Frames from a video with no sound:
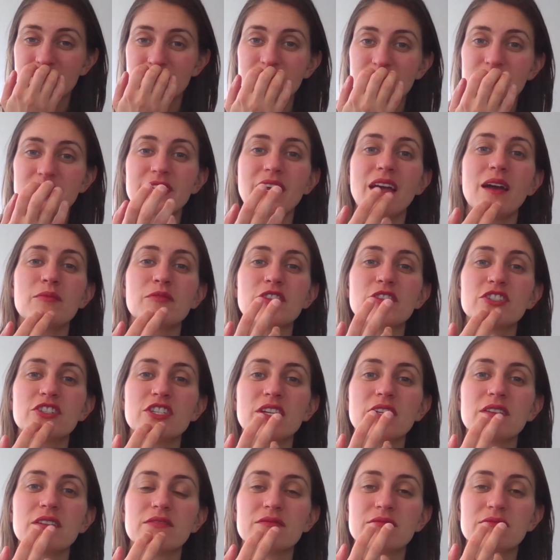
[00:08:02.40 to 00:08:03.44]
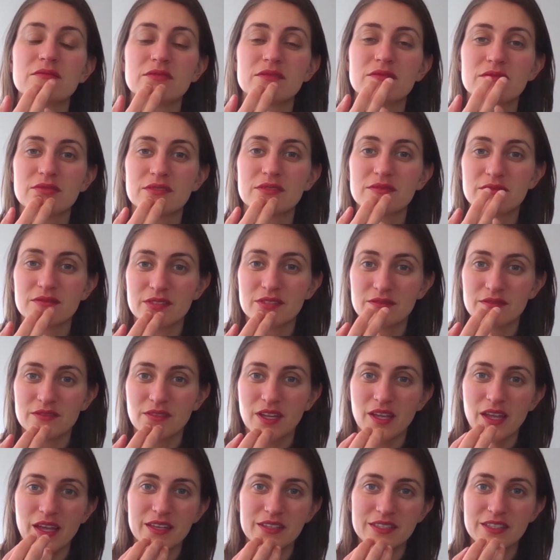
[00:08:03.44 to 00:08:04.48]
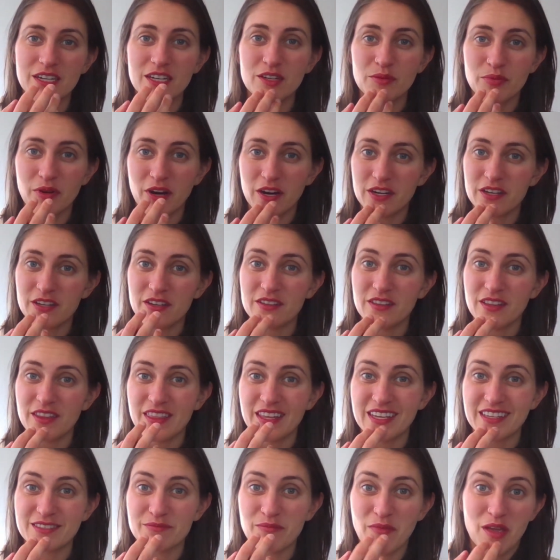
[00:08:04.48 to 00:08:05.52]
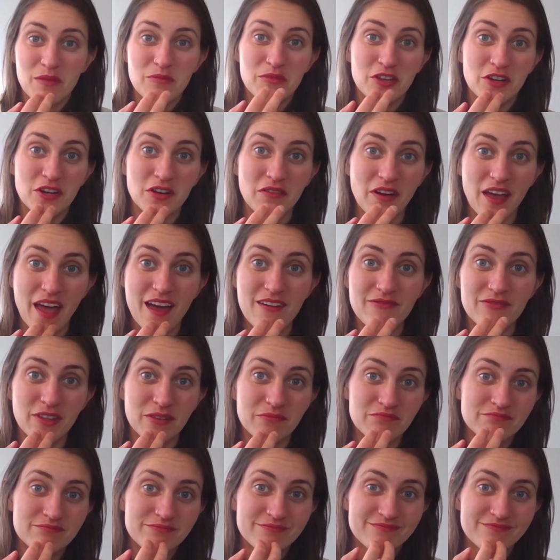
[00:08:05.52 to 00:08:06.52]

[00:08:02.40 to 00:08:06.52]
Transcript: Tapping the chin. Is there a part of you that thinks maybe you don't have them?